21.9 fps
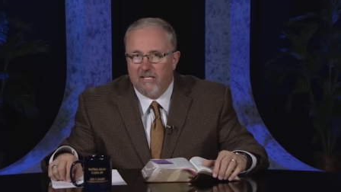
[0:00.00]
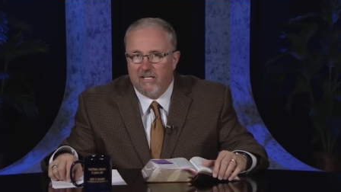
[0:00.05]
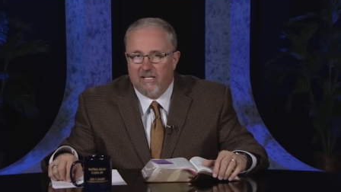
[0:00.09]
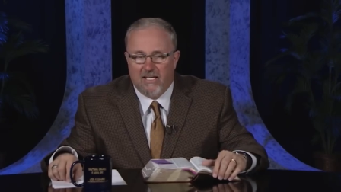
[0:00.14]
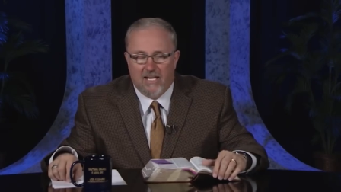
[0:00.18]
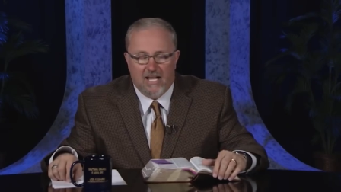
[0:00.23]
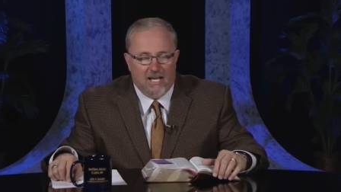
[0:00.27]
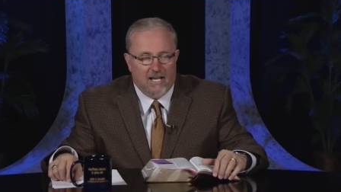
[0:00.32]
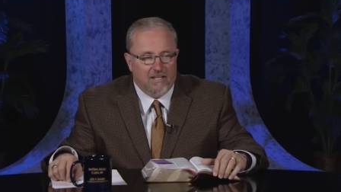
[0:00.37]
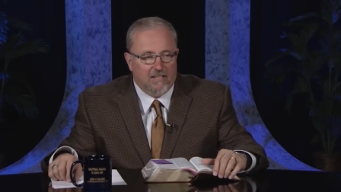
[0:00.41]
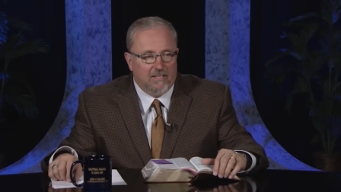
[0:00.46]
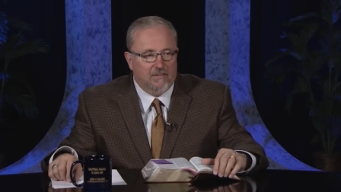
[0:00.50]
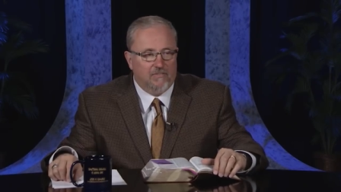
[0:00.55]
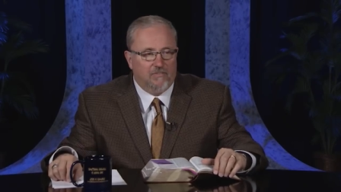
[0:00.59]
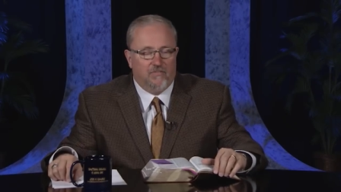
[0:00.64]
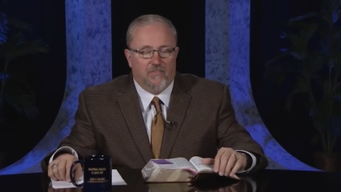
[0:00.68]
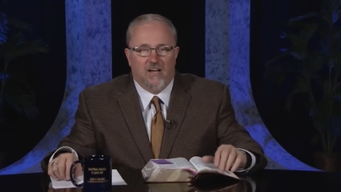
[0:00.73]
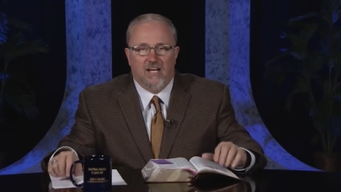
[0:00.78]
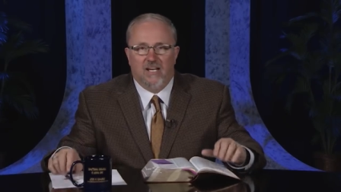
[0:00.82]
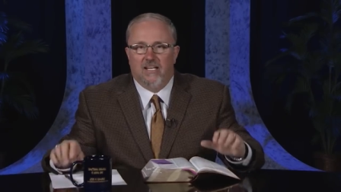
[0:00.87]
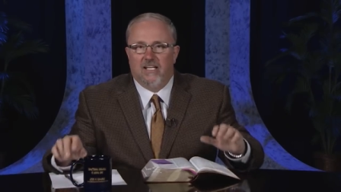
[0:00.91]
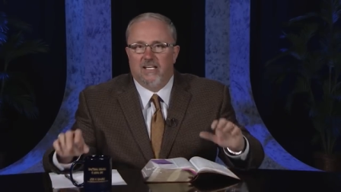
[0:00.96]
Now they
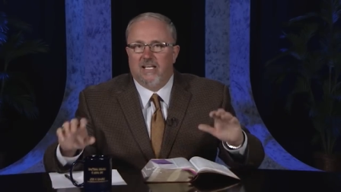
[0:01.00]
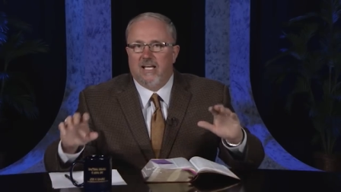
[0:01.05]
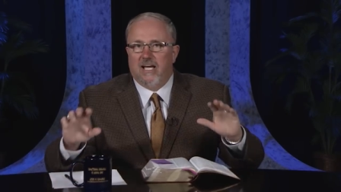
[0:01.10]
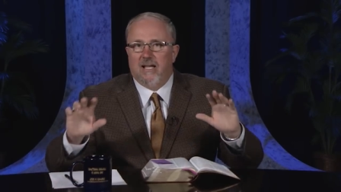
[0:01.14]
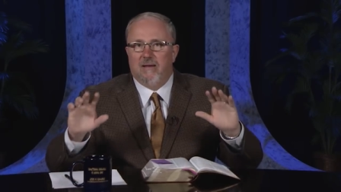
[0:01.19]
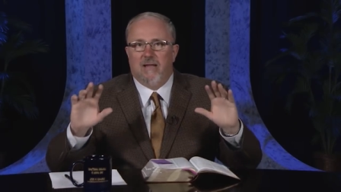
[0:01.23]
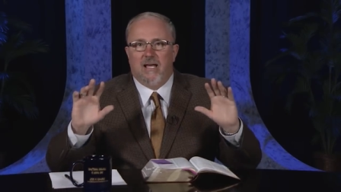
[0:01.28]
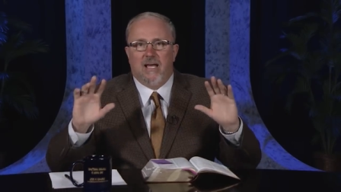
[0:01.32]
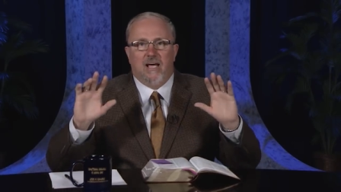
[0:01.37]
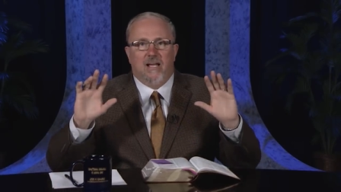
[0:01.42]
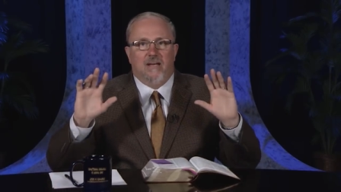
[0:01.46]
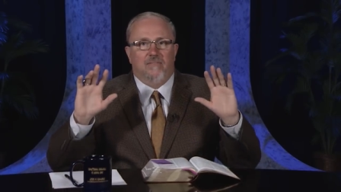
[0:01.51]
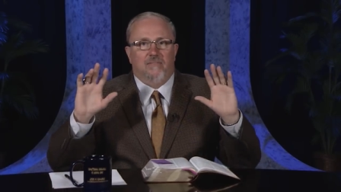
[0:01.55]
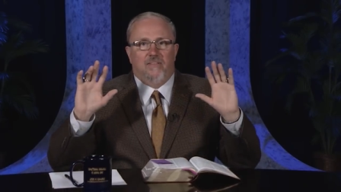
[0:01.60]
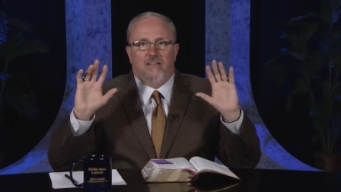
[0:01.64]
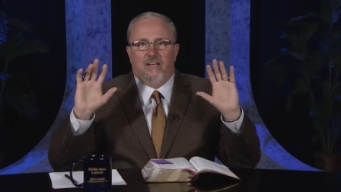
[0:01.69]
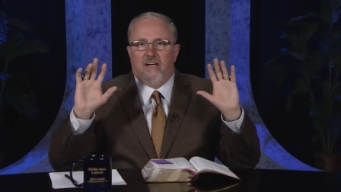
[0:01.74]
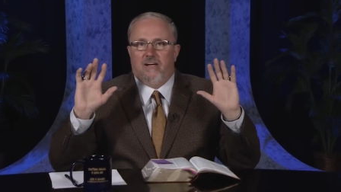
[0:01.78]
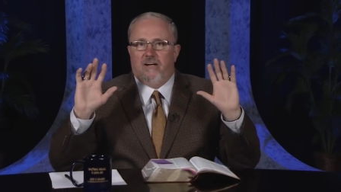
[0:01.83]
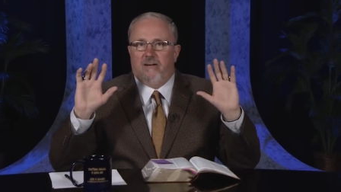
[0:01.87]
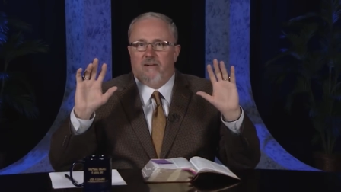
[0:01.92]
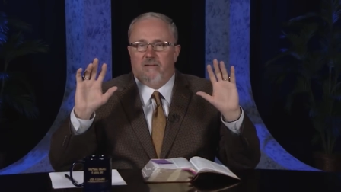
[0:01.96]
finally got out of
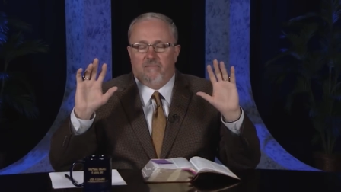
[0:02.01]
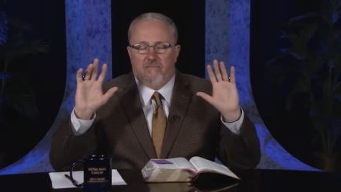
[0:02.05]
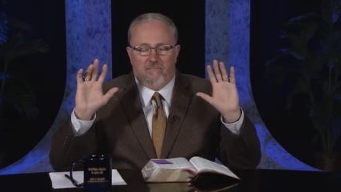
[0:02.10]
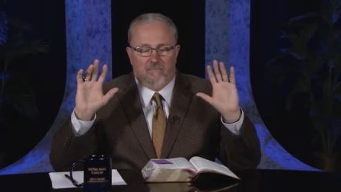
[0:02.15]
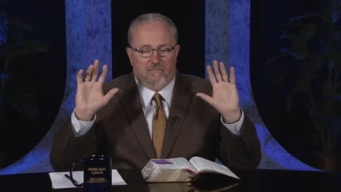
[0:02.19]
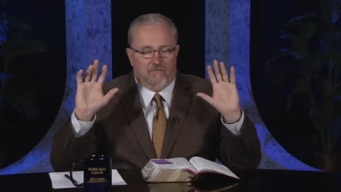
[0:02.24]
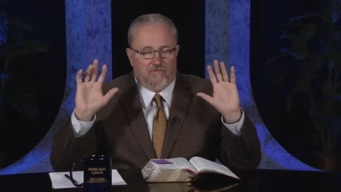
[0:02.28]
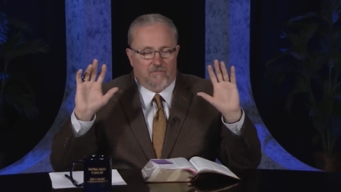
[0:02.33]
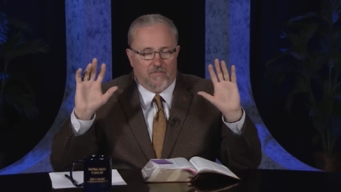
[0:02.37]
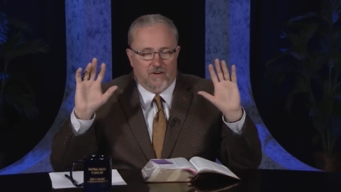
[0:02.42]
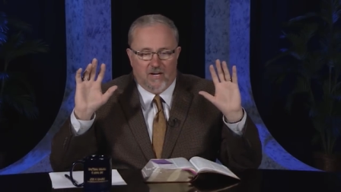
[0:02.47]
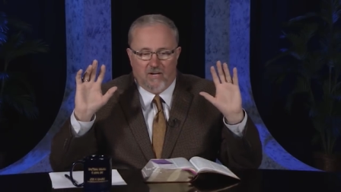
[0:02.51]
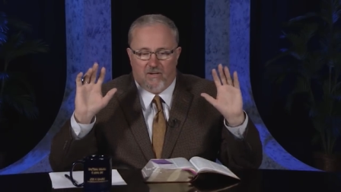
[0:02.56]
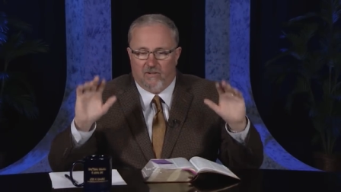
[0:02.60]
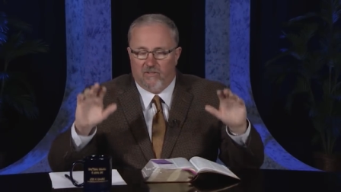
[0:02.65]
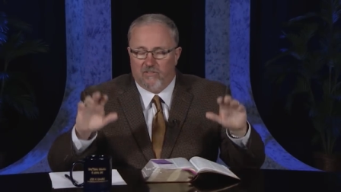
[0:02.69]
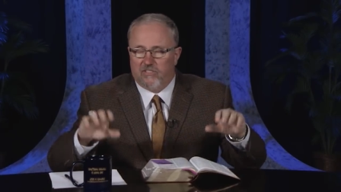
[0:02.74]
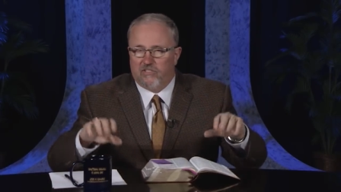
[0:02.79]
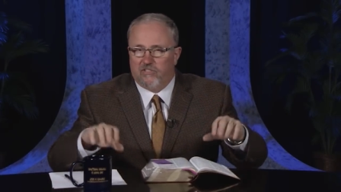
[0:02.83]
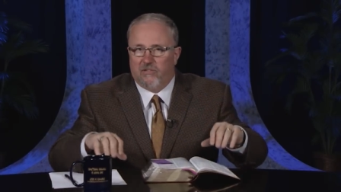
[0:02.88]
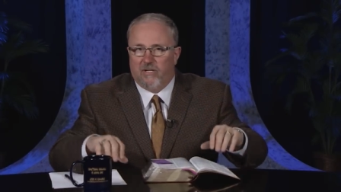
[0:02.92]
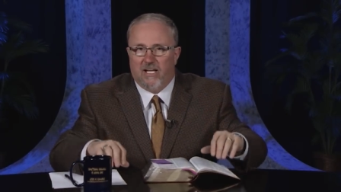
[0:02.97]
there.
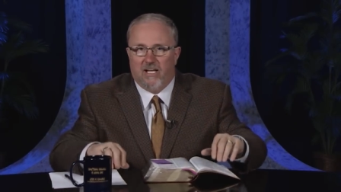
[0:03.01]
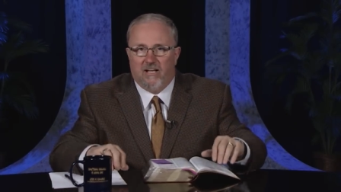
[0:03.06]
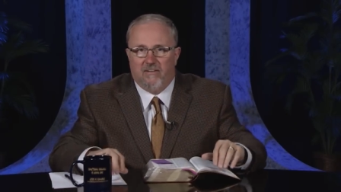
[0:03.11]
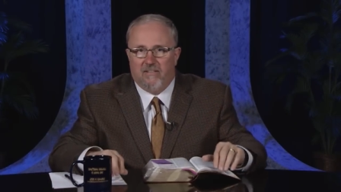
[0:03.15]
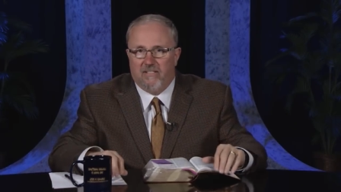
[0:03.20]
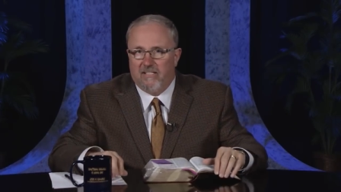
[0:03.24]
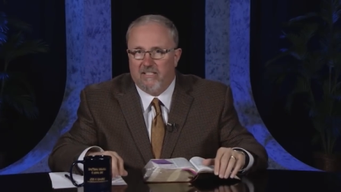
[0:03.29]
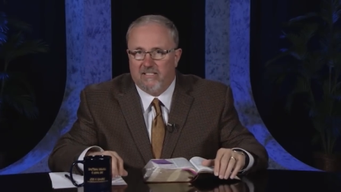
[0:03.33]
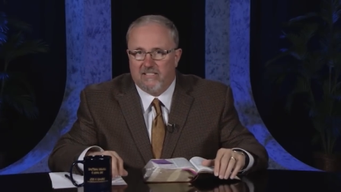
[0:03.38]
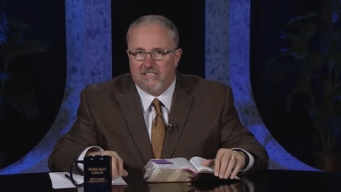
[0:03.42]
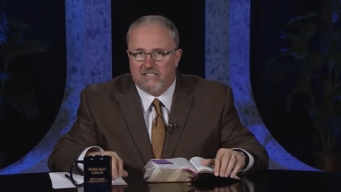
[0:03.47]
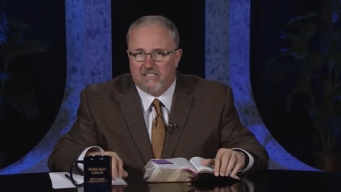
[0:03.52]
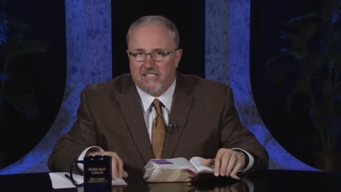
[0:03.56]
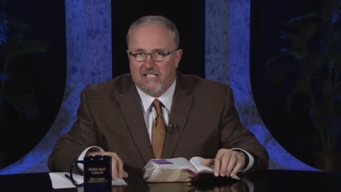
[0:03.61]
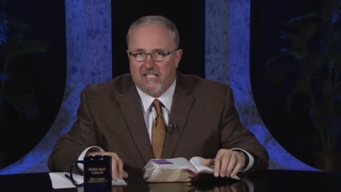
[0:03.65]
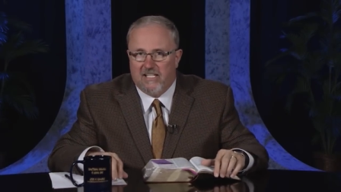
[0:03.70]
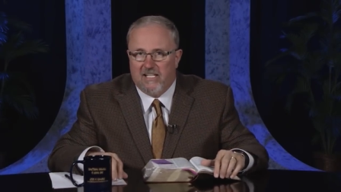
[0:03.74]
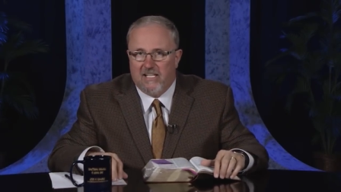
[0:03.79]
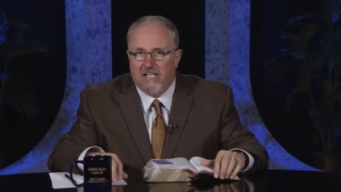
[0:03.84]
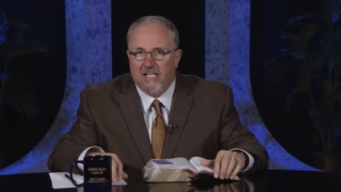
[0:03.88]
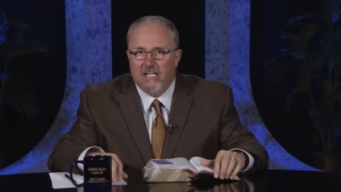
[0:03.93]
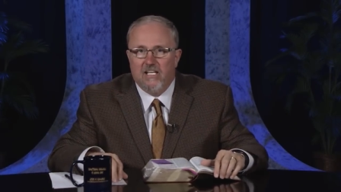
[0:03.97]
Pharaoh's drowned in the
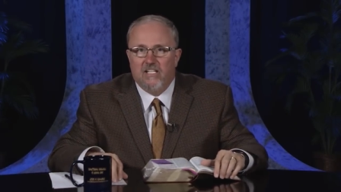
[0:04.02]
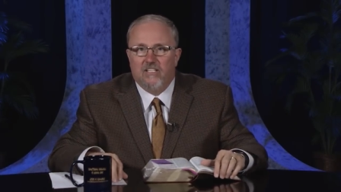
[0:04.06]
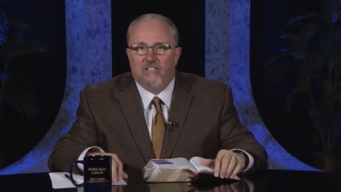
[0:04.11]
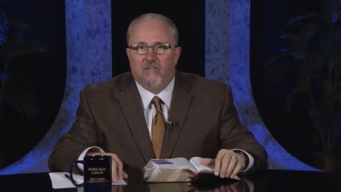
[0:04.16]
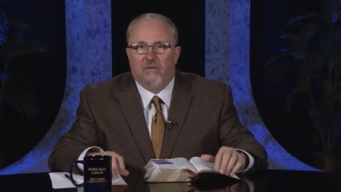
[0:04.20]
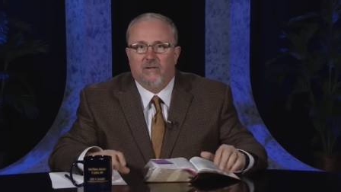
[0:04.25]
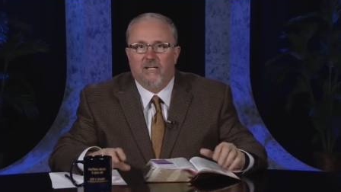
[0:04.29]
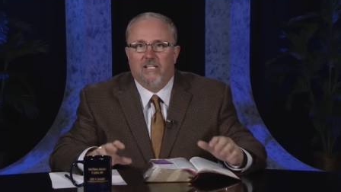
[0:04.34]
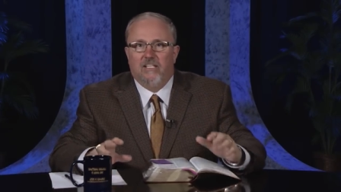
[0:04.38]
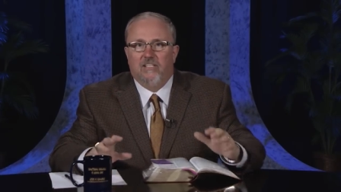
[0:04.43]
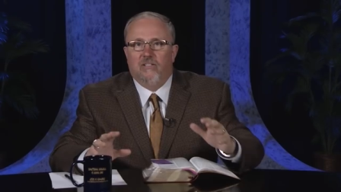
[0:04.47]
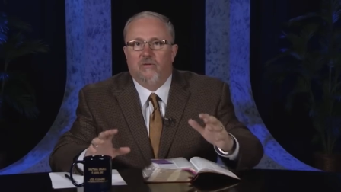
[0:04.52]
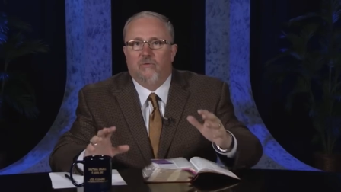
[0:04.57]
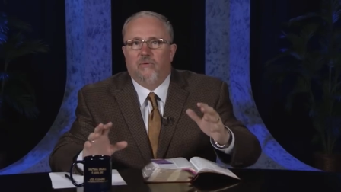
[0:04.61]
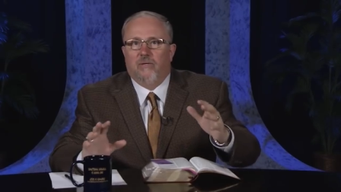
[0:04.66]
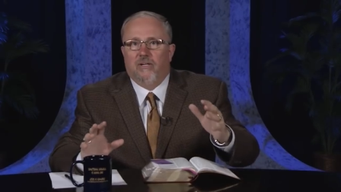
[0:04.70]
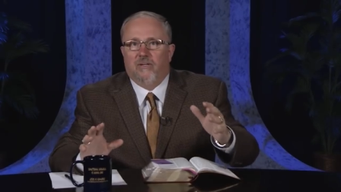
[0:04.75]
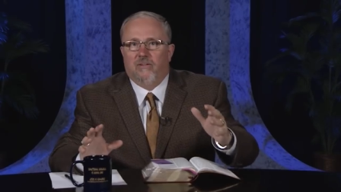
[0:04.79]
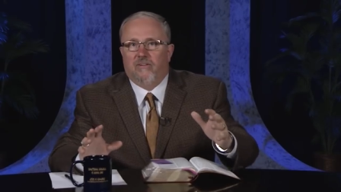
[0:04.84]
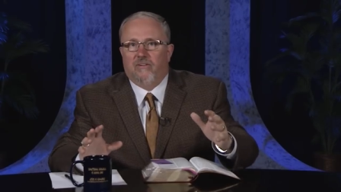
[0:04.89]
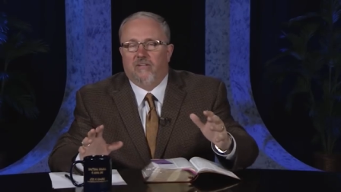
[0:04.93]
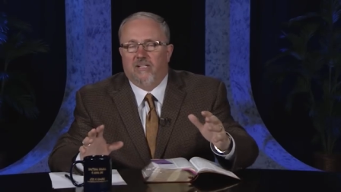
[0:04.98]
sea. They're in the
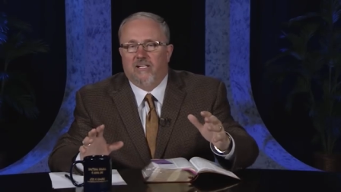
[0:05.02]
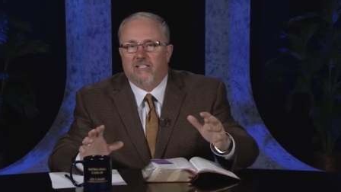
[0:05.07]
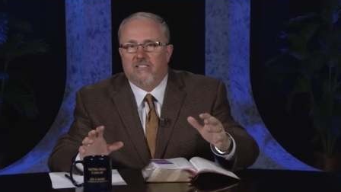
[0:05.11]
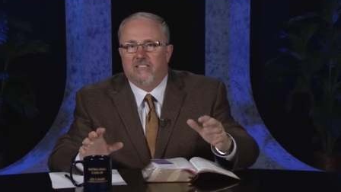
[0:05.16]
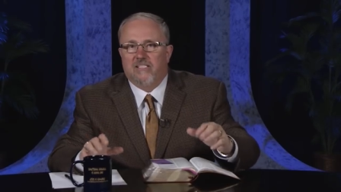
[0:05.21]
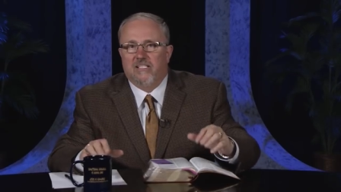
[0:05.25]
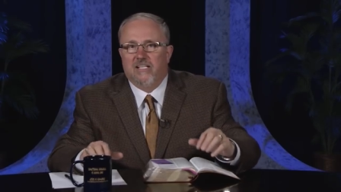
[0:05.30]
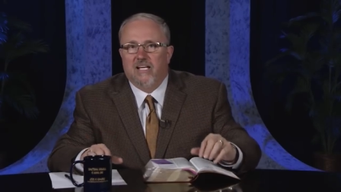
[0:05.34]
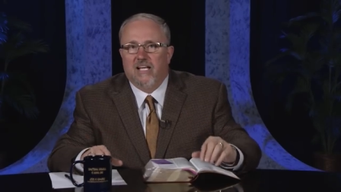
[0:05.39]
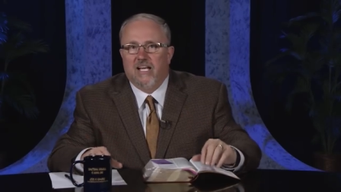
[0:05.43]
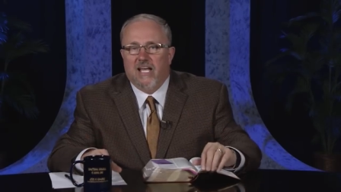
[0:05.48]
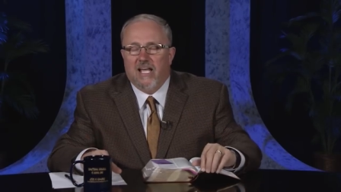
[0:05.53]
wilderness.